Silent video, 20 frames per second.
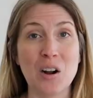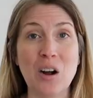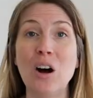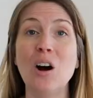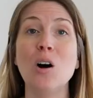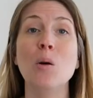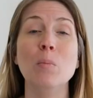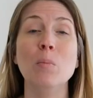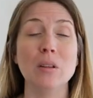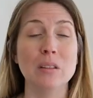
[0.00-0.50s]

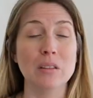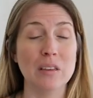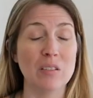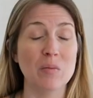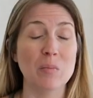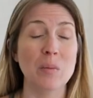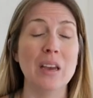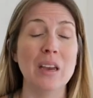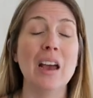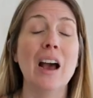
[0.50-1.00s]
all,
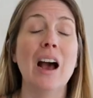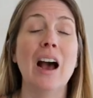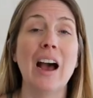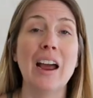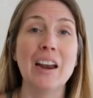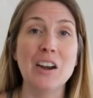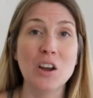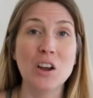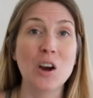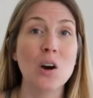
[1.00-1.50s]
believe me.
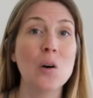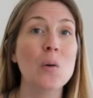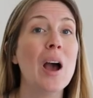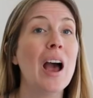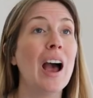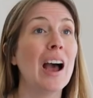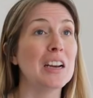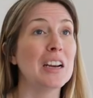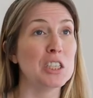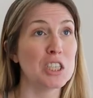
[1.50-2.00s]
I know,
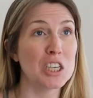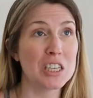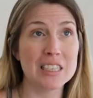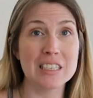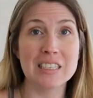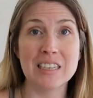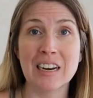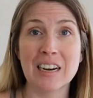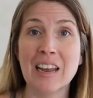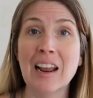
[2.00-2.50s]
I
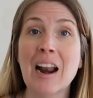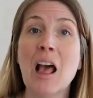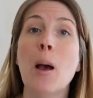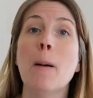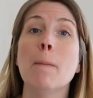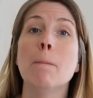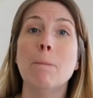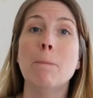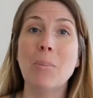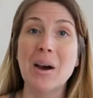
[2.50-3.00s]
just did it,
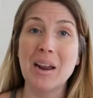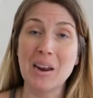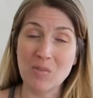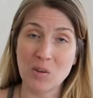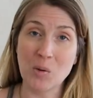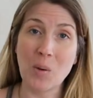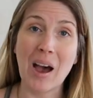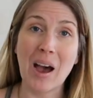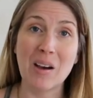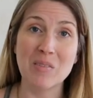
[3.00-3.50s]
but
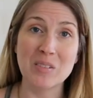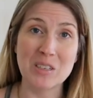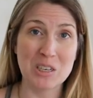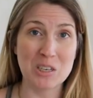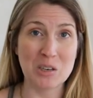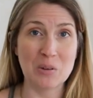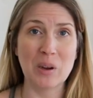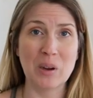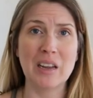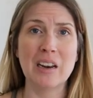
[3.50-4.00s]
if you have to
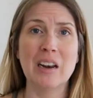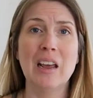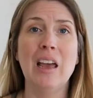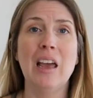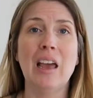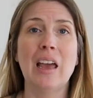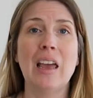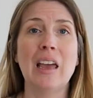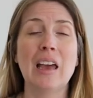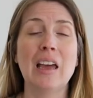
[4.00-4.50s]
do it
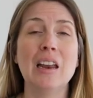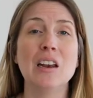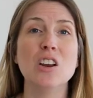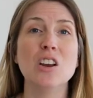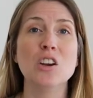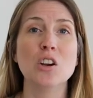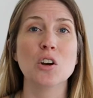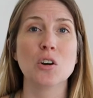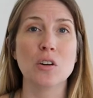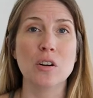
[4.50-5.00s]

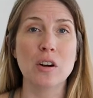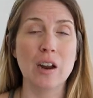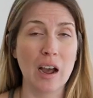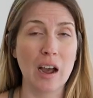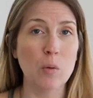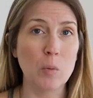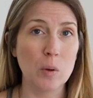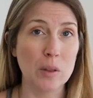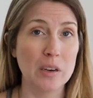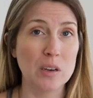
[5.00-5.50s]
and you're
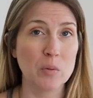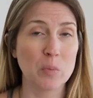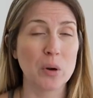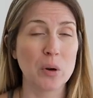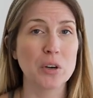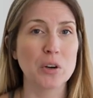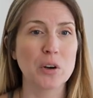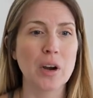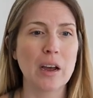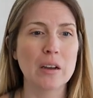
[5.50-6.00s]
not willing to
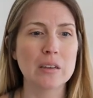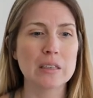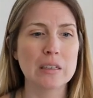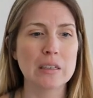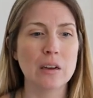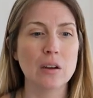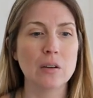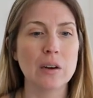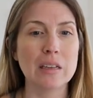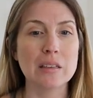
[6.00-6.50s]
burn your house
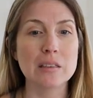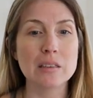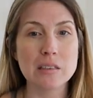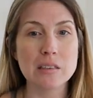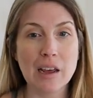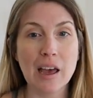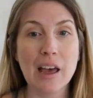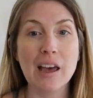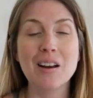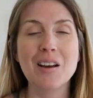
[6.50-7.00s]
down
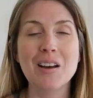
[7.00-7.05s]
instead,